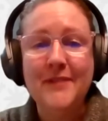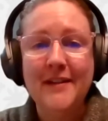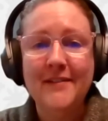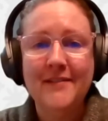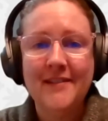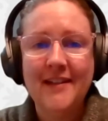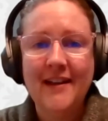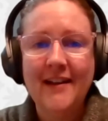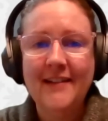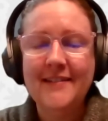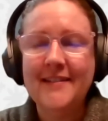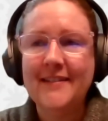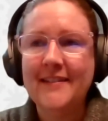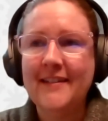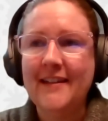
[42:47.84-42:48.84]
hear
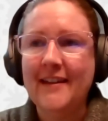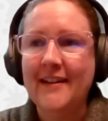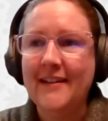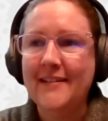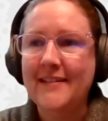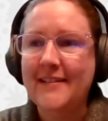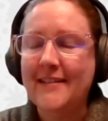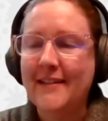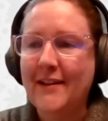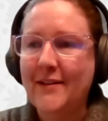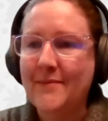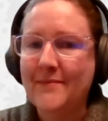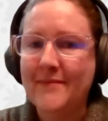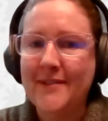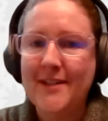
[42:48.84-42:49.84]
that. And
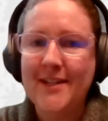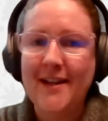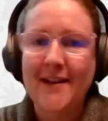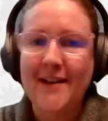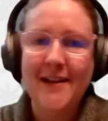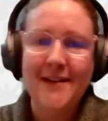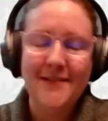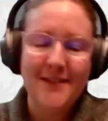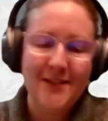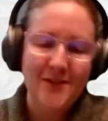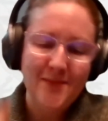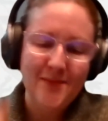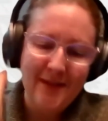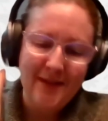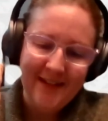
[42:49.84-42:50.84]
shout out
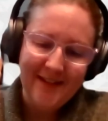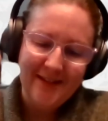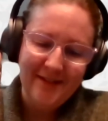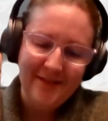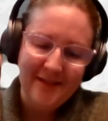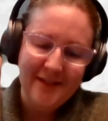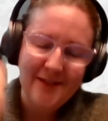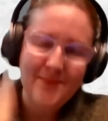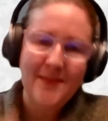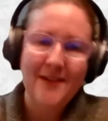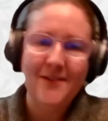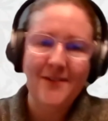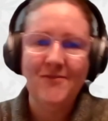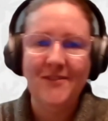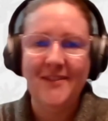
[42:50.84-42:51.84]
to my students at
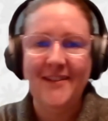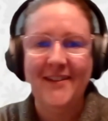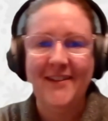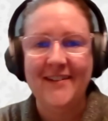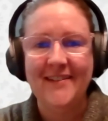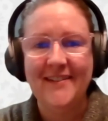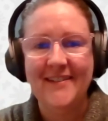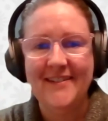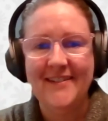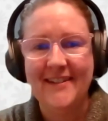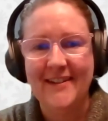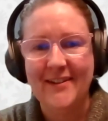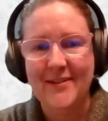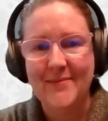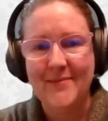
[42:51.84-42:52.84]
Bakersfield College.
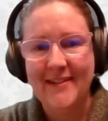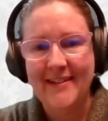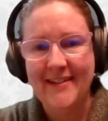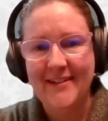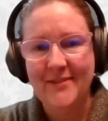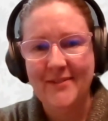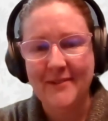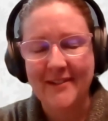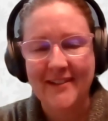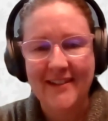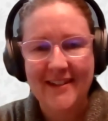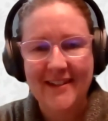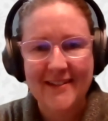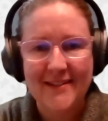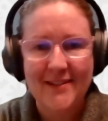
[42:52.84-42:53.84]
I teach one
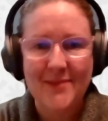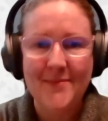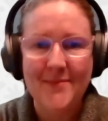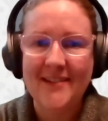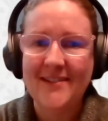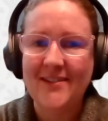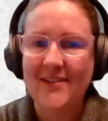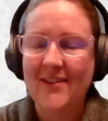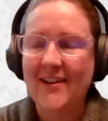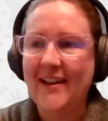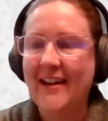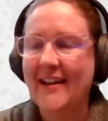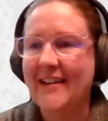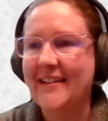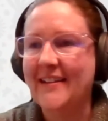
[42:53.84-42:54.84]
class a semester,
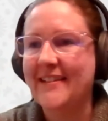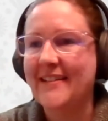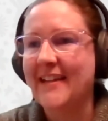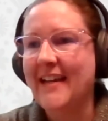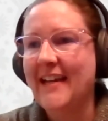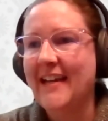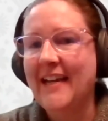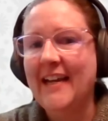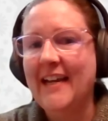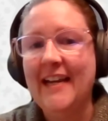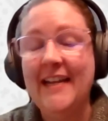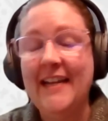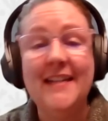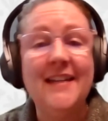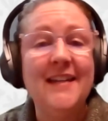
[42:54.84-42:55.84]
and
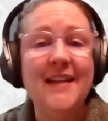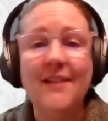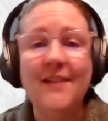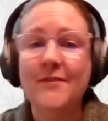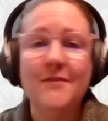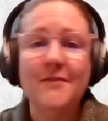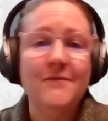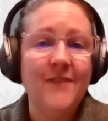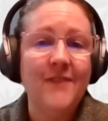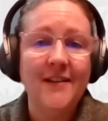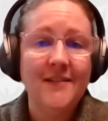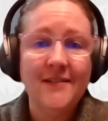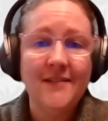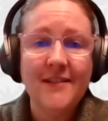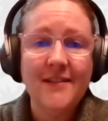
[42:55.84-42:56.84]
it never
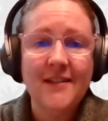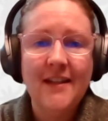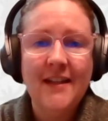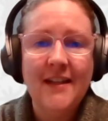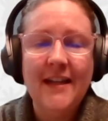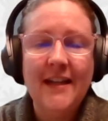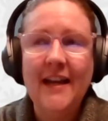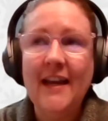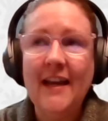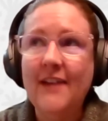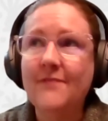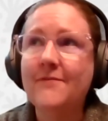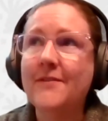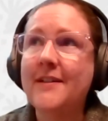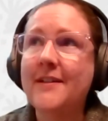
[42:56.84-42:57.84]
fails.
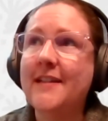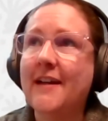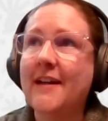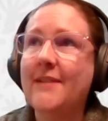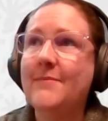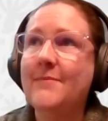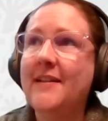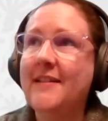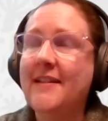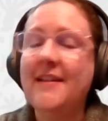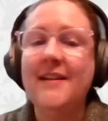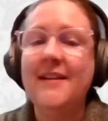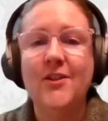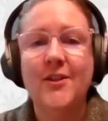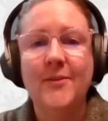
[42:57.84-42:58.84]
Every time I
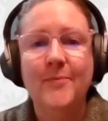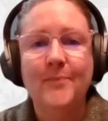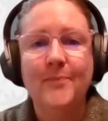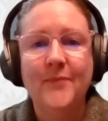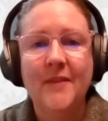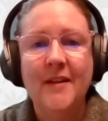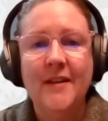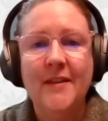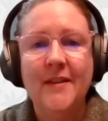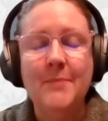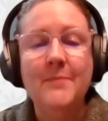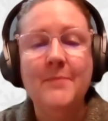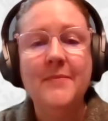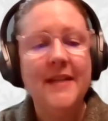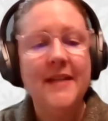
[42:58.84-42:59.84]
teach, the
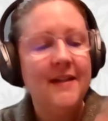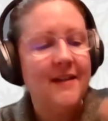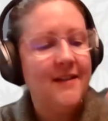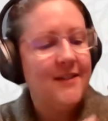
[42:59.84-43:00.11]
minute I